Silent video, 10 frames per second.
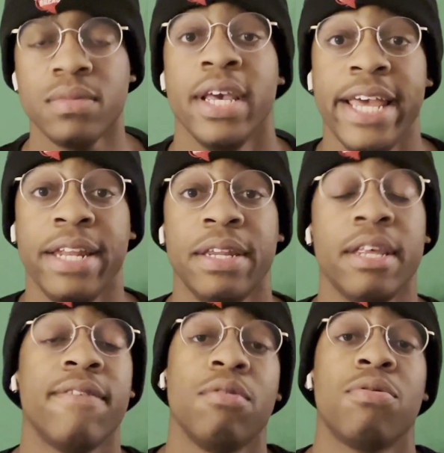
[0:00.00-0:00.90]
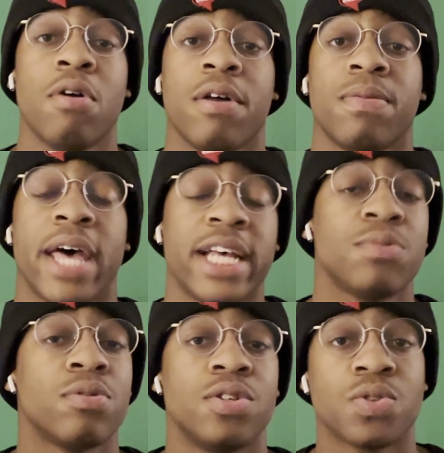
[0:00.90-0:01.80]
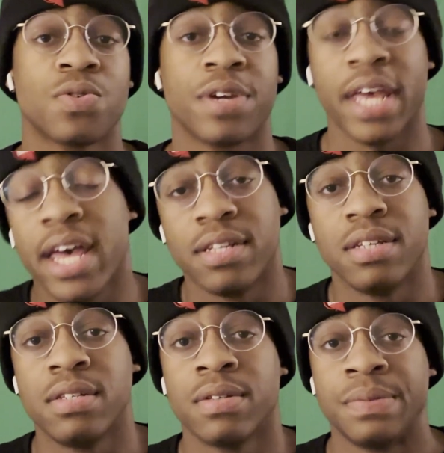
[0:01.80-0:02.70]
And if you thought that's where the story ends,